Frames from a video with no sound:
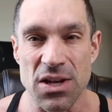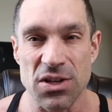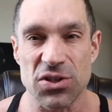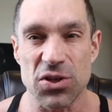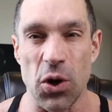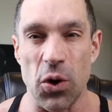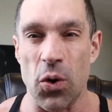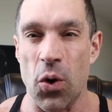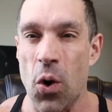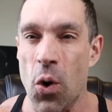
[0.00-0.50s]

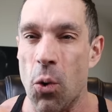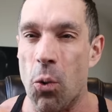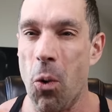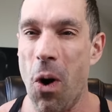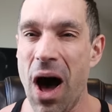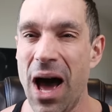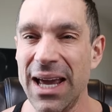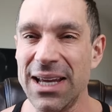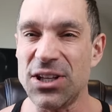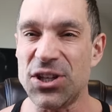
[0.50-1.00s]
So,
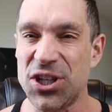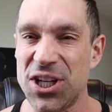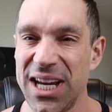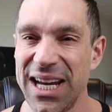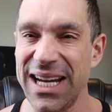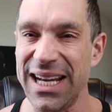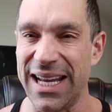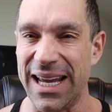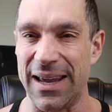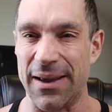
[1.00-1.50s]
why
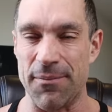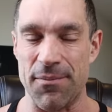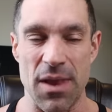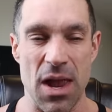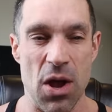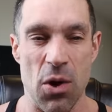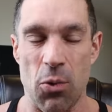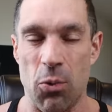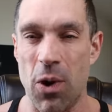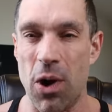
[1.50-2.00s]
cheating?
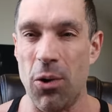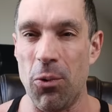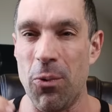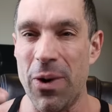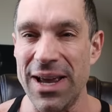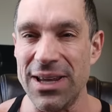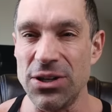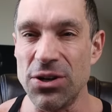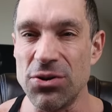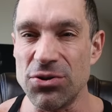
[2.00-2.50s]
Well,
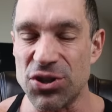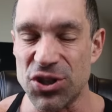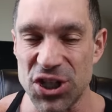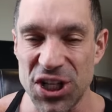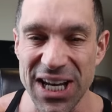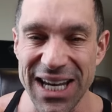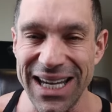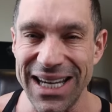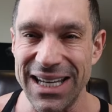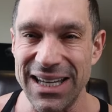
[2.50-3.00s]
when you
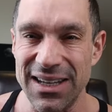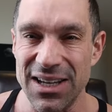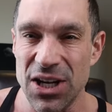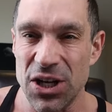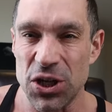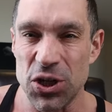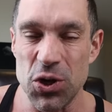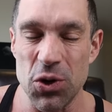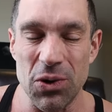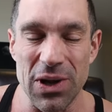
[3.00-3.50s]
cheat,
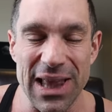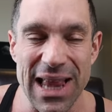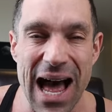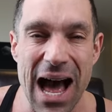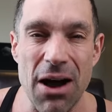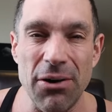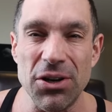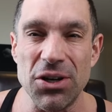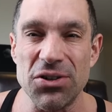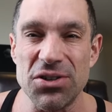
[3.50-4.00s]
you
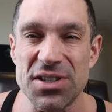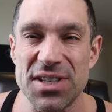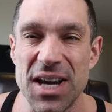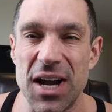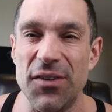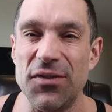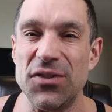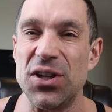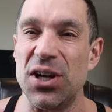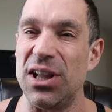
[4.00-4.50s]
allow
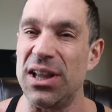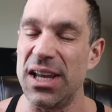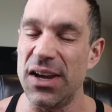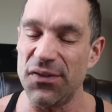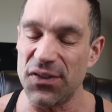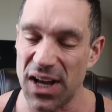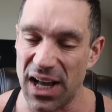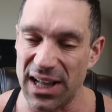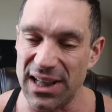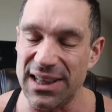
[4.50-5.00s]
yourself to
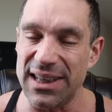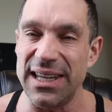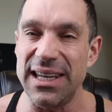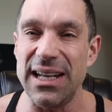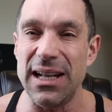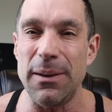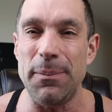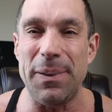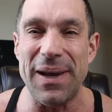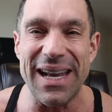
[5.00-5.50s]
lift a
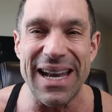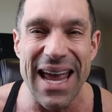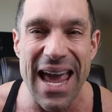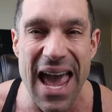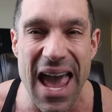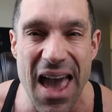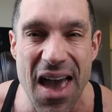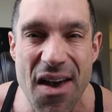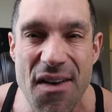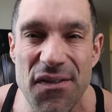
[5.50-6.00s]
little bit
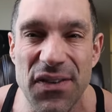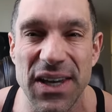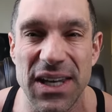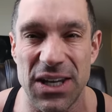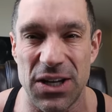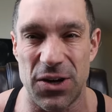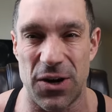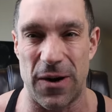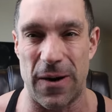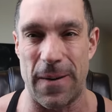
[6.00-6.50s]

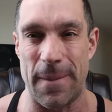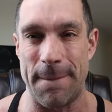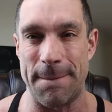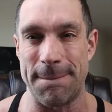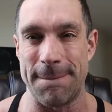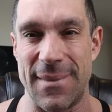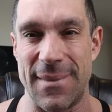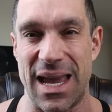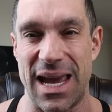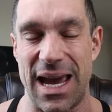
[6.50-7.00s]
heavier,
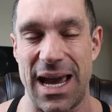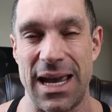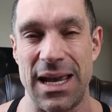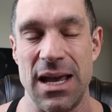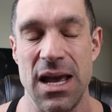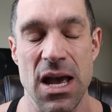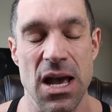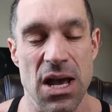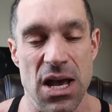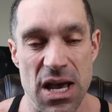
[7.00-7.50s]

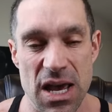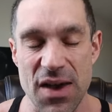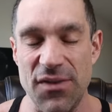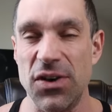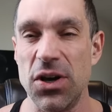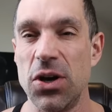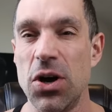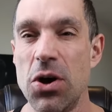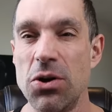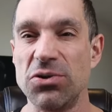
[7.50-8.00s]
okay?
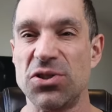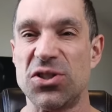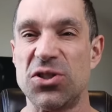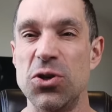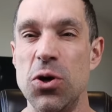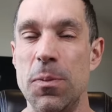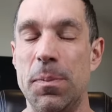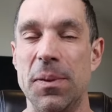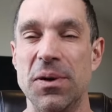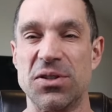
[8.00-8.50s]
If you go
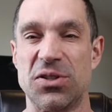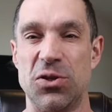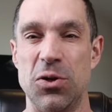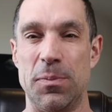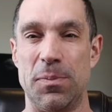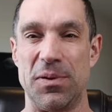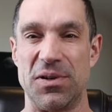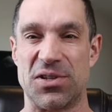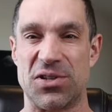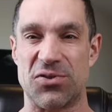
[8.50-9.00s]
super,
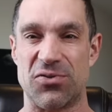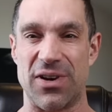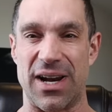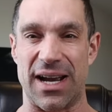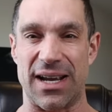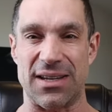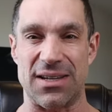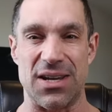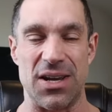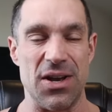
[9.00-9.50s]
super
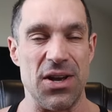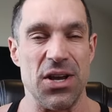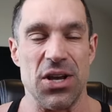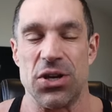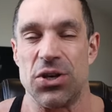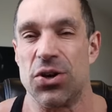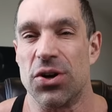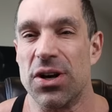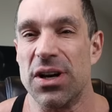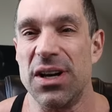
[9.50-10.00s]
strict,
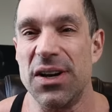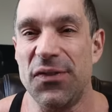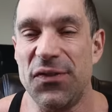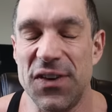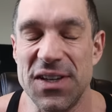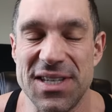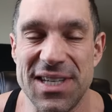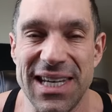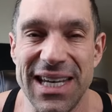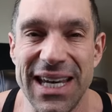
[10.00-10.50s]
you're going to
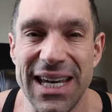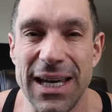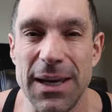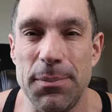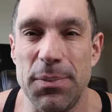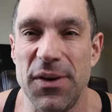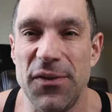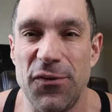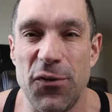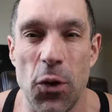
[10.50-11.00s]

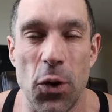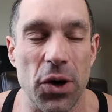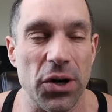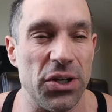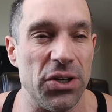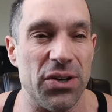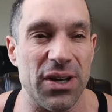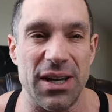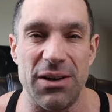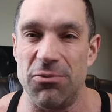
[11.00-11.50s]
fatigue before
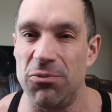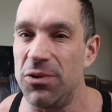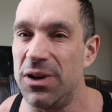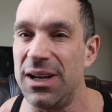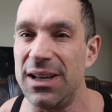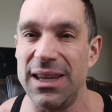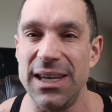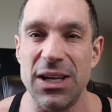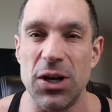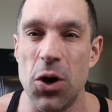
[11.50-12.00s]
you can
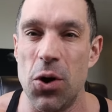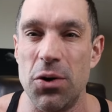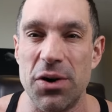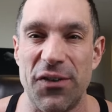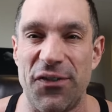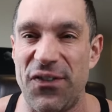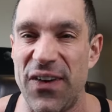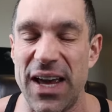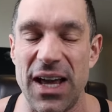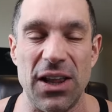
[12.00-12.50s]
really go
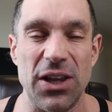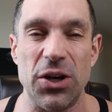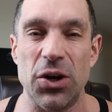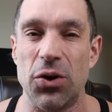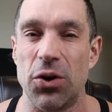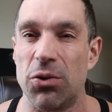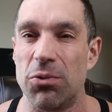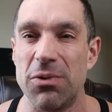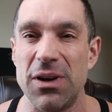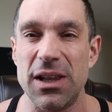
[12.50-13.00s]
to
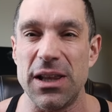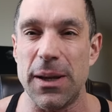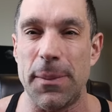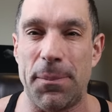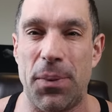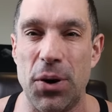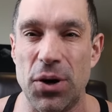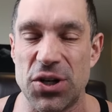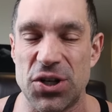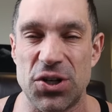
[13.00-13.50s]
failure or really
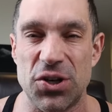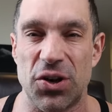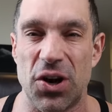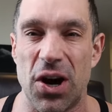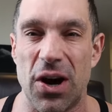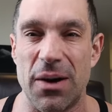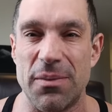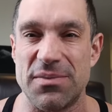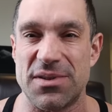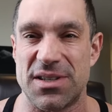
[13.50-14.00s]
push your
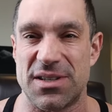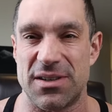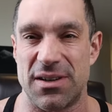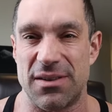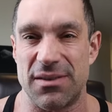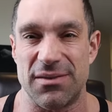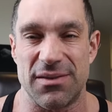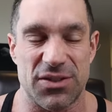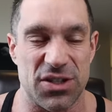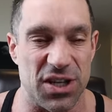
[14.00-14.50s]

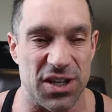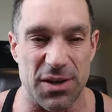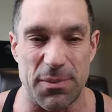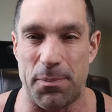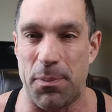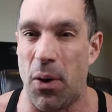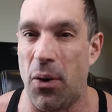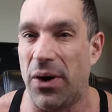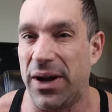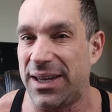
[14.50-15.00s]
arms to the
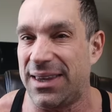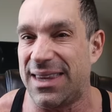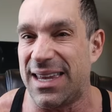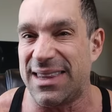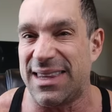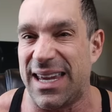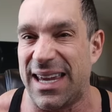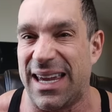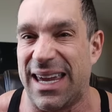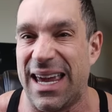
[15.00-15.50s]
point
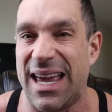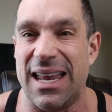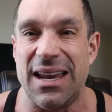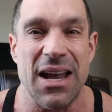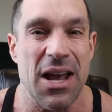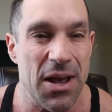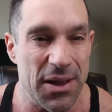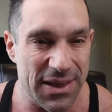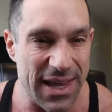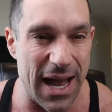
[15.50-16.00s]
that they
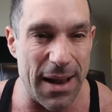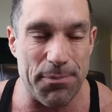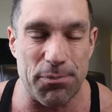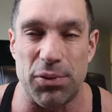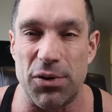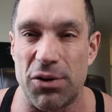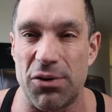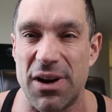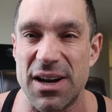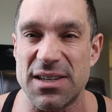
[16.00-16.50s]
get
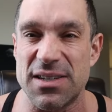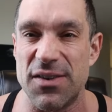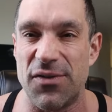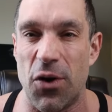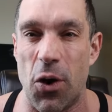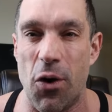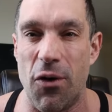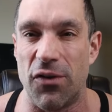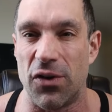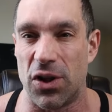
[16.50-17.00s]
that
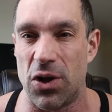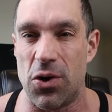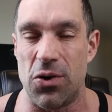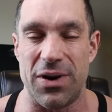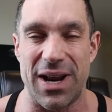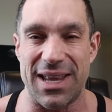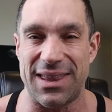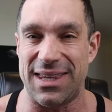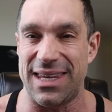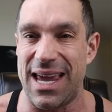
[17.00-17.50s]
progressive
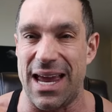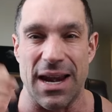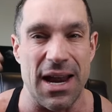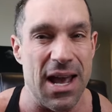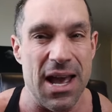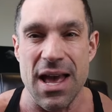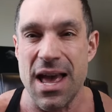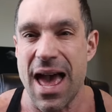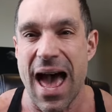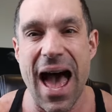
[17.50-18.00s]
overload at the end.
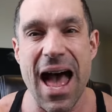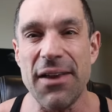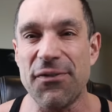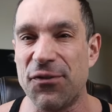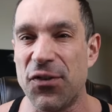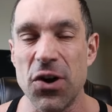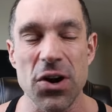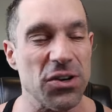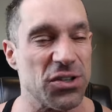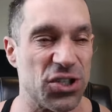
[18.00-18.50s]

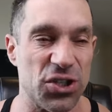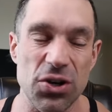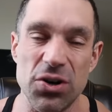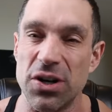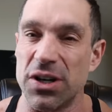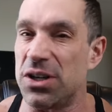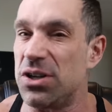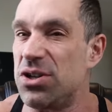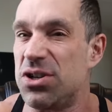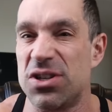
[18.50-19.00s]
At first,
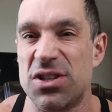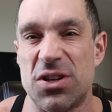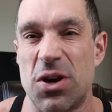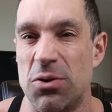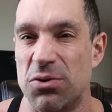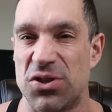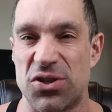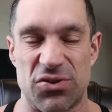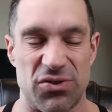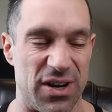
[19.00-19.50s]
sure, you just
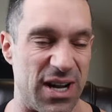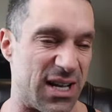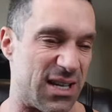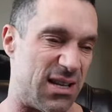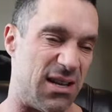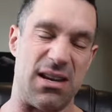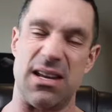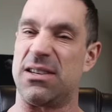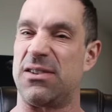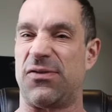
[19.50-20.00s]
go
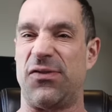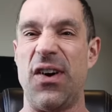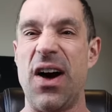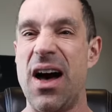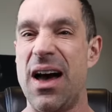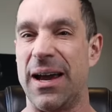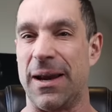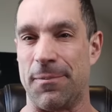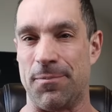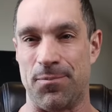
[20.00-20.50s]
strict and it's
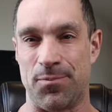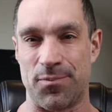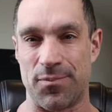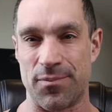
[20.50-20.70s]
fine.